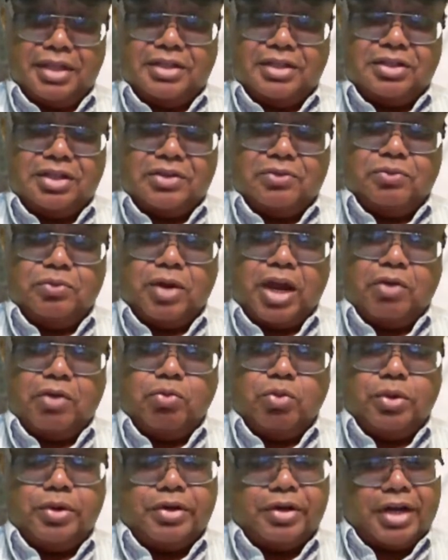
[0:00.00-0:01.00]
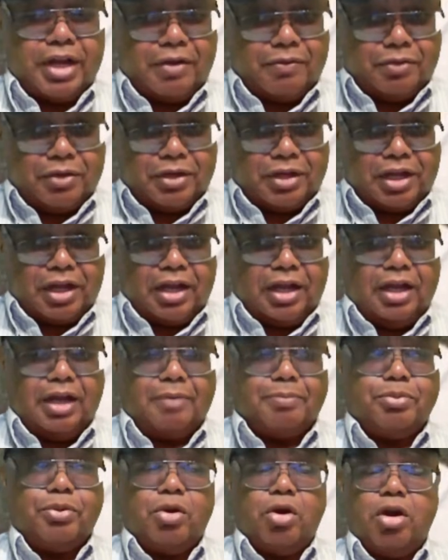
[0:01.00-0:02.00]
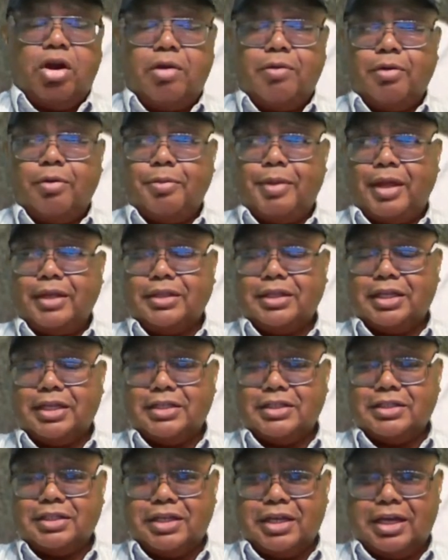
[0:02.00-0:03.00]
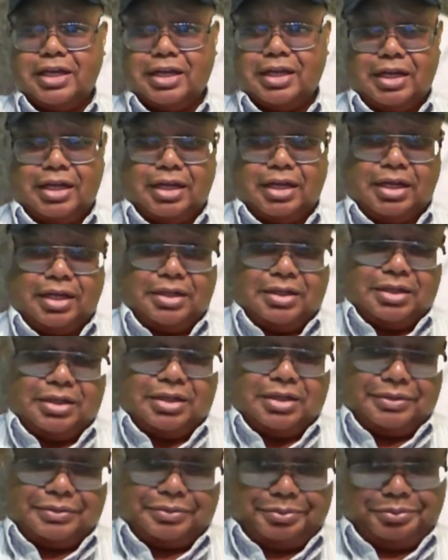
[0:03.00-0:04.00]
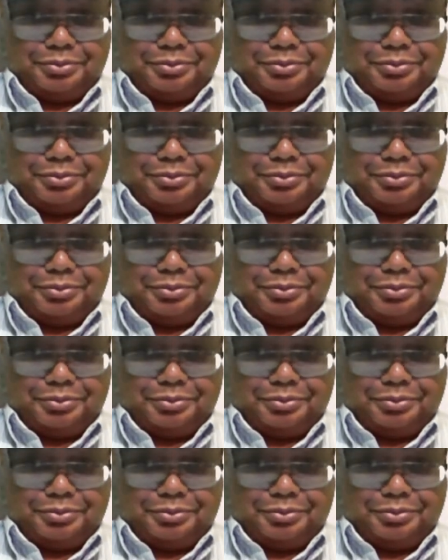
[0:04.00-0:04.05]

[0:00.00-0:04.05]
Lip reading: And this is why we're going to have a program about this uh,